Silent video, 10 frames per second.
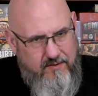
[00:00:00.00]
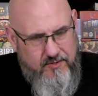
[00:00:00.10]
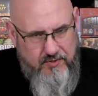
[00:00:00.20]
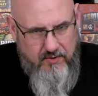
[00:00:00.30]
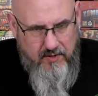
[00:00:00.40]

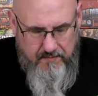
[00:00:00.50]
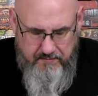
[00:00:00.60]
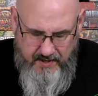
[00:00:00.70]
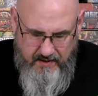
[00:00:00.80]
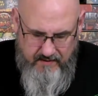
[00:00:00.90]
Those are all
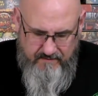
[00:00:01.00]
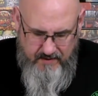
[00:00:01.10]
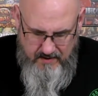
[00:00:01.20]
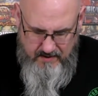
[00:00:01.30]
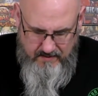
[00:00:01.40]
competitive
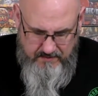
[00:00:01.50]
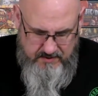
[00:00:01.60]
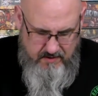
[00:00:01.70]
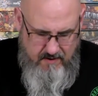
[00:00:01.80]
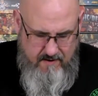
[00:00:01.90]

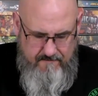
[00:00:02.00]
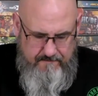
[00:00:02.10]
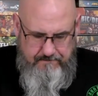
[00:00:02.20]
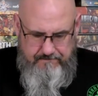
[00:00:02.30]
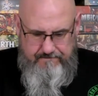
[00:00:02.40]
games.
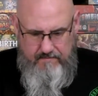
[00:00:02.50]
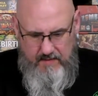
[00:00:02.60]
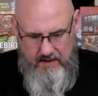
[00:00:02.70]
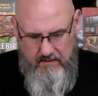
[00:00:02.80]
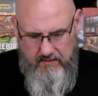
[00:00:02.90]

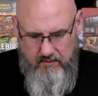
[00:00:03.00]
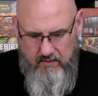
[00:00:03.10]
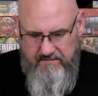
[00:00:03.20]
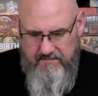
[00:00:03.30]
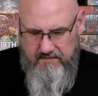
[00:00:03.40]
I don't
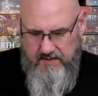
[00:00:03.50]
know if.